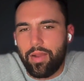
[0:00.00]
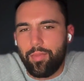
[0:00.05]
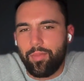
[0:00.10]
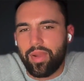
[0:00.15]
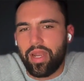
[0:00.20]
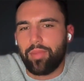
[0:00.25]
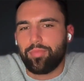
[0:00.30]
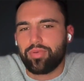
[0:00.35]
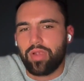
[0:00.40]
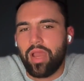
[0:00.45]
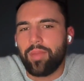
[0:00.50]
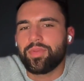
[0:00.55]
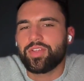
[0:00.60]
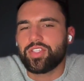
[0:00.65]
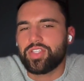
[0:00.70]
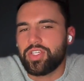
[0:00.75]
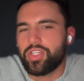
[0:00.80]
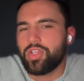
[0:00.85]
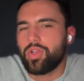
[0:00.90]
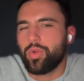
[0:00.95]
Um, but I
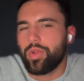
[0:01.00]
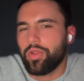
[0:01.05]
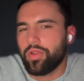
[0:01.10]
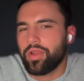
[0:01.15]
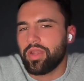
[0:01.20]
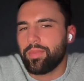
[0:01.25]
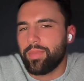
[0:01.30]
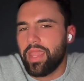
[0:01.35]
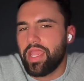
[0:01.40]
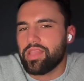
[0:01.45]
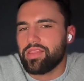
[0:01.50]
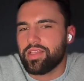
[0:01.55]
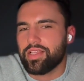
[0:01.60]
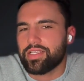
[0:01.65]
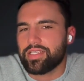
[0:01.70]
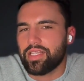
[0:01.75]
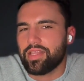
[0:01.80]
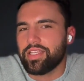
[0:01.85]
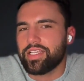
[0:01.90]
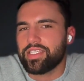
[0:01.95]
promise you, we are going
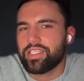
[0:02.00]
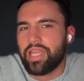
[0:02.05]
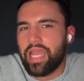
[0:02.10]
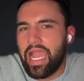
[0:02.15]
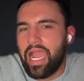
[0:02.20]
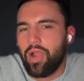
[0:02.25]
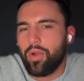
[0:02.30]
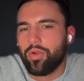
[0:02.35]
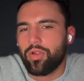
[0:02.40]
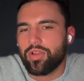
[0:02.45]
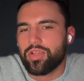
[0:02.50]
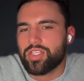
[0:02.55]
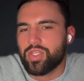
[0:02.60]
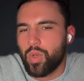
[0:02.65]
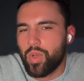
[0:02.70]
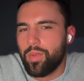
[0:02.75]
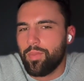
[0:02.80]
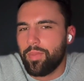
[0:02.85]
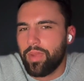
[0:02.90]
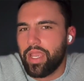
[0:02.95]
to make this at least an
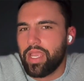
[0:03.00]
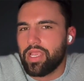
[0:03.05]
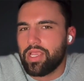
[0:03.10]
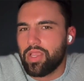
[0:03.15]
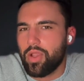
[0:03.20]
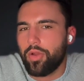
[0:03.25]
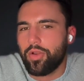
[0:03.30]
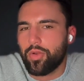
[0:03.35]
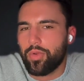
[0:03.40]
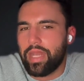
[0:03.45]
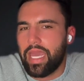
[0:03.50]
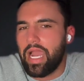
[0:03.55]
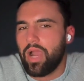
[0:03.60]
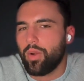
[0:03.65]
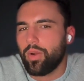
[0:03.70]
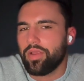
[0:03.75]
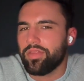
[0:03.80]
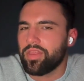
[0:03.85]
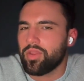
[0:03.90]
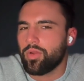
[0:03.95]
hour, so we might
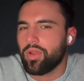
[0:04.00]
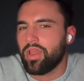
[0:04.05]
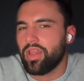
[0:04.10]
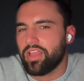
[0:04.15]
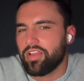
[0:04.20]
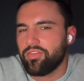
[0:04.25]
go to an hour.